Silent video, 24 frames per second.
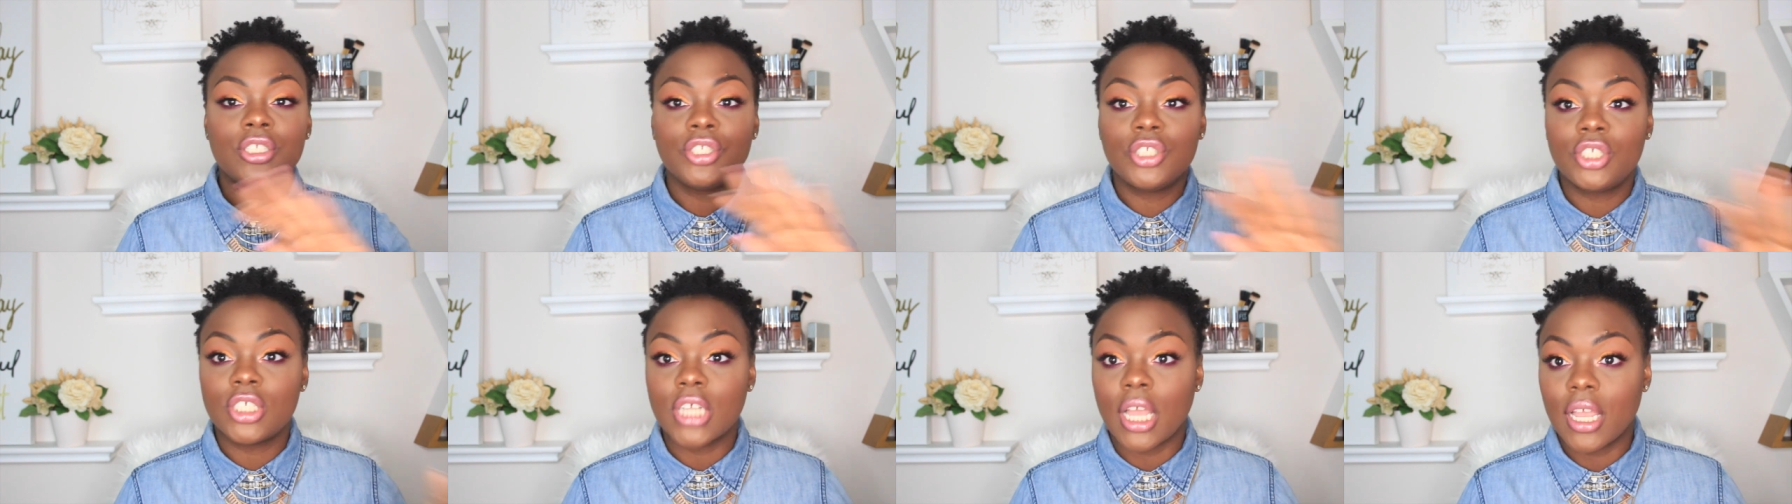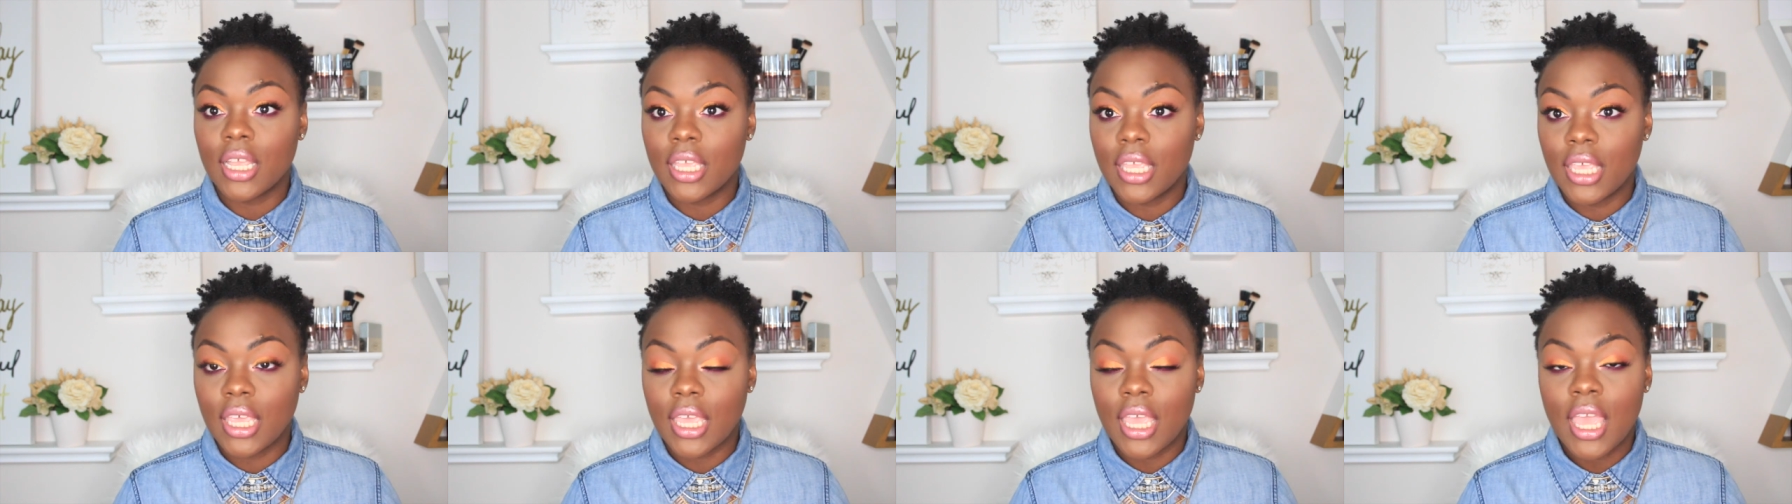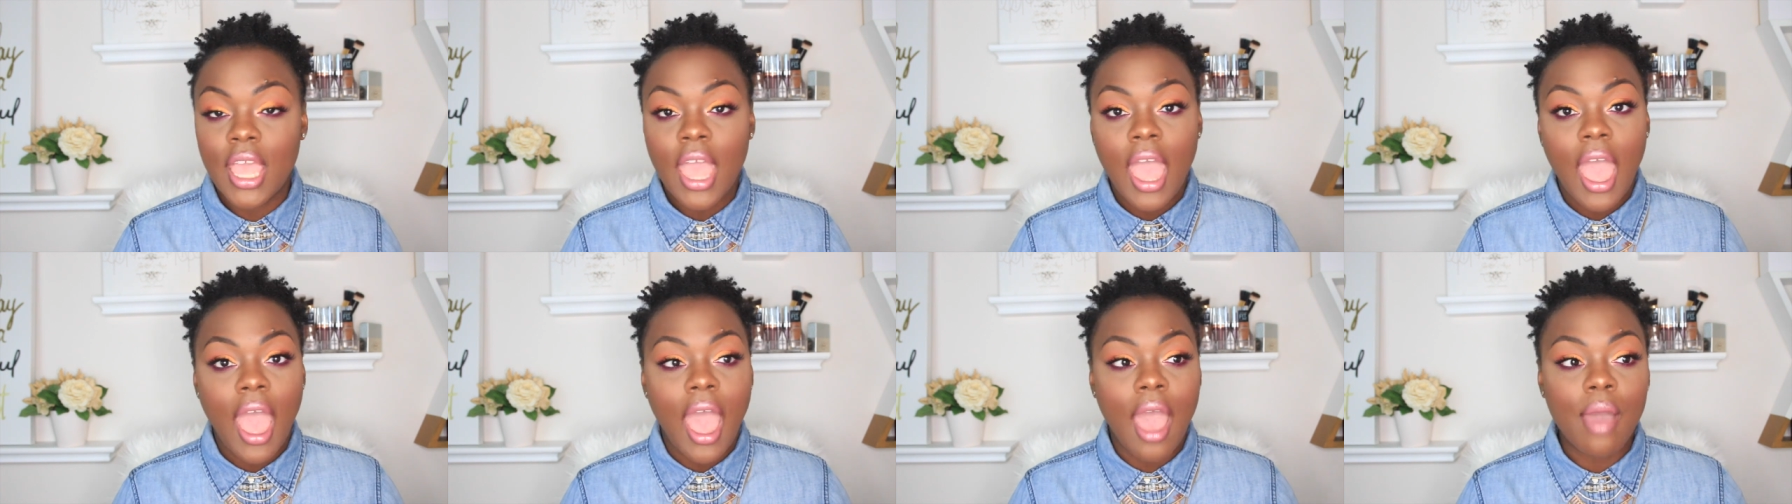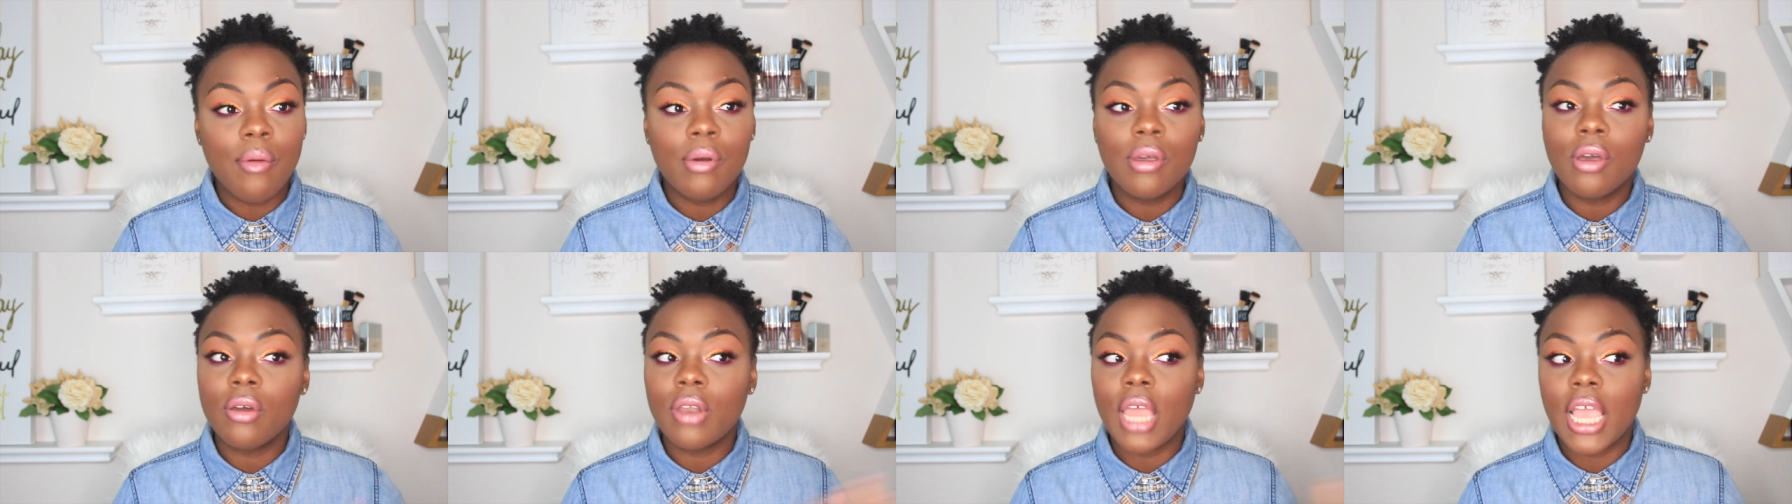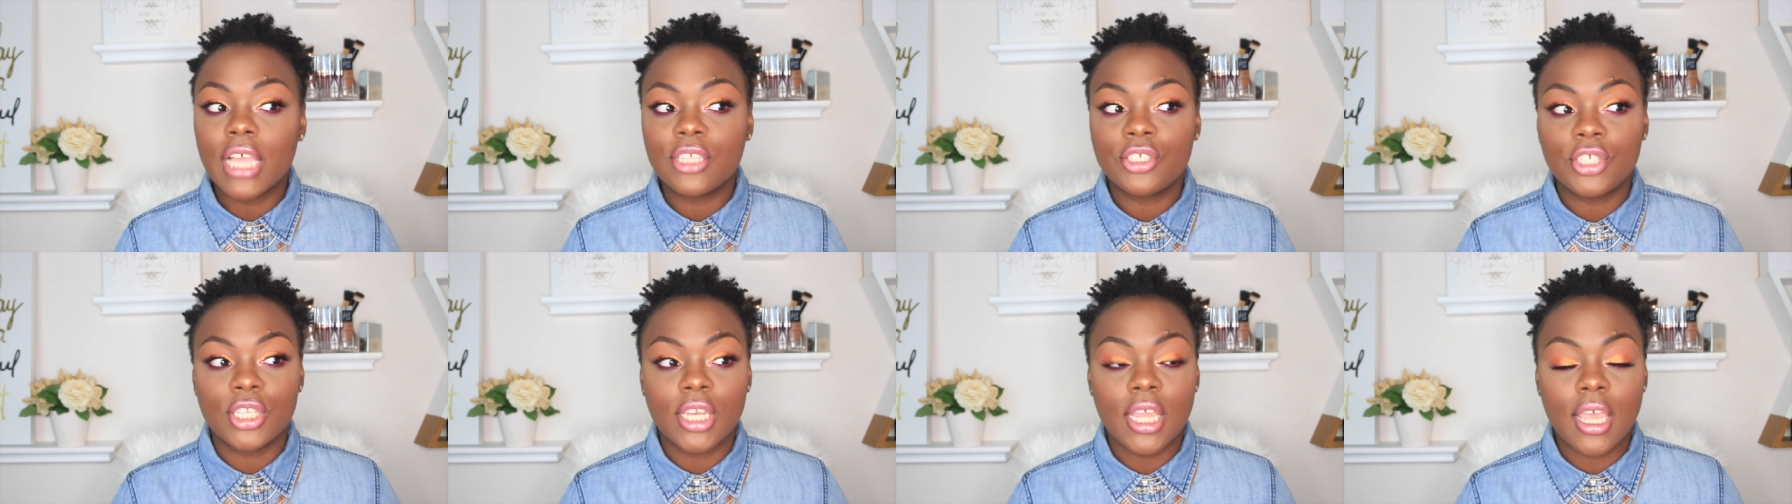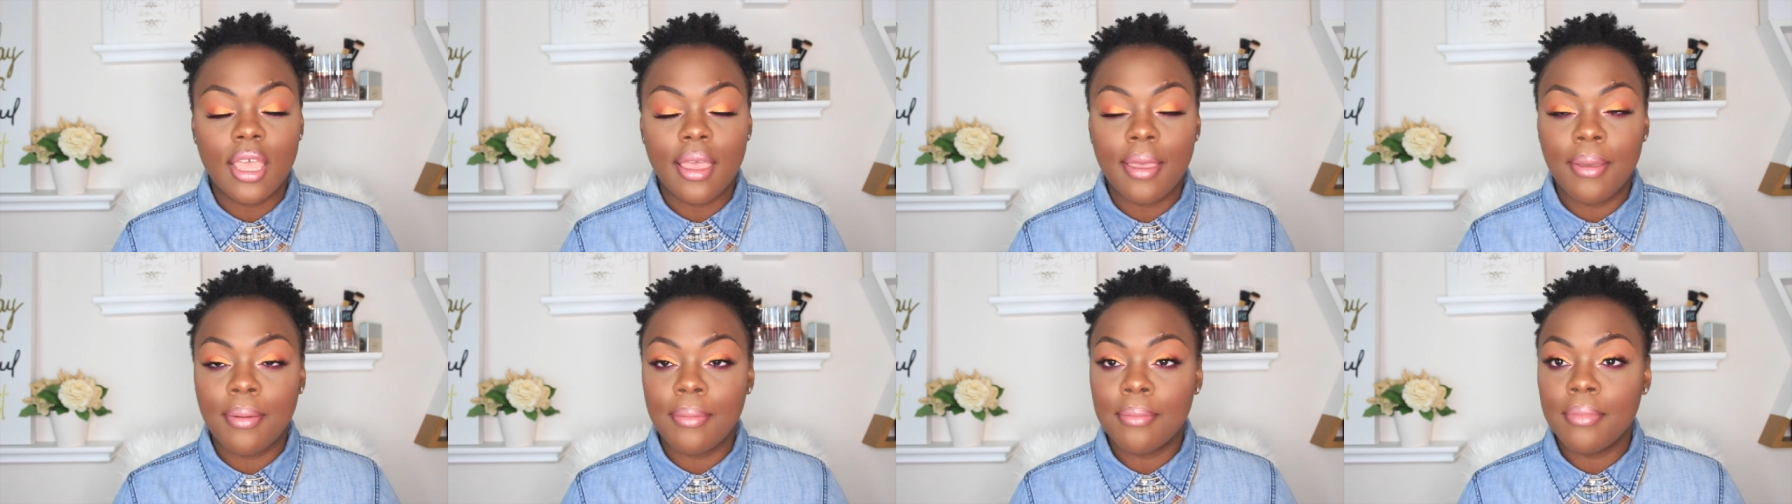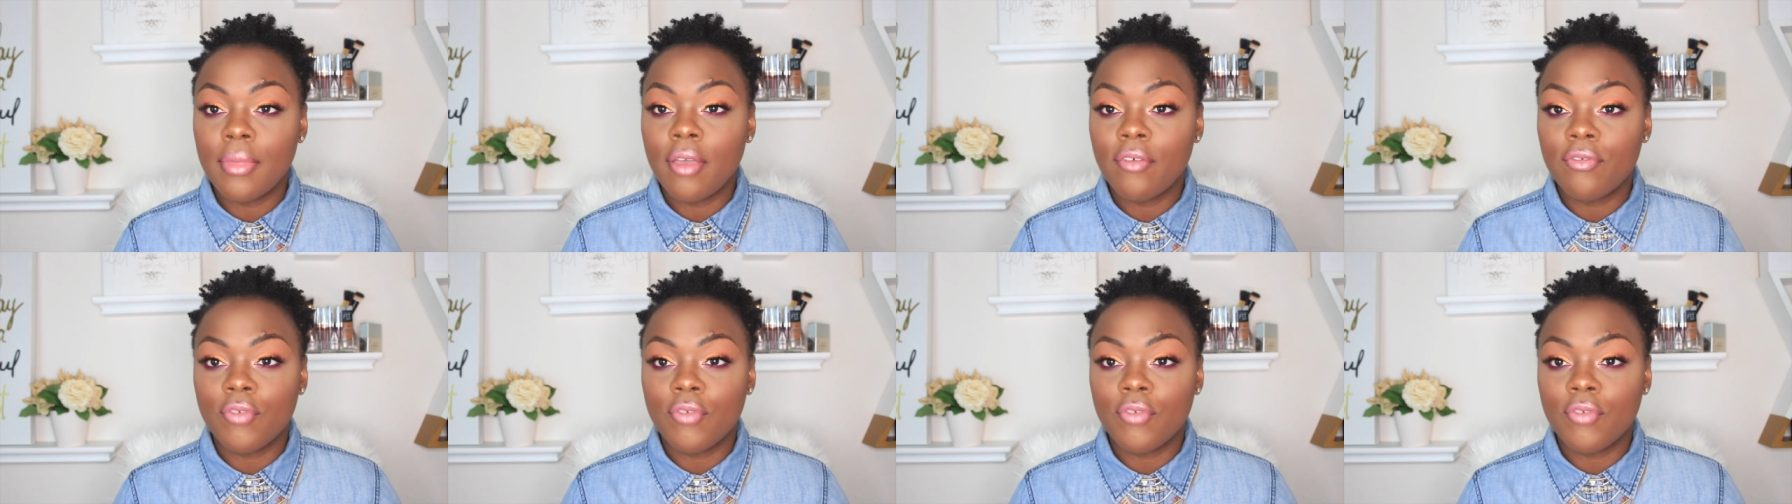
junkie. I would go to H&M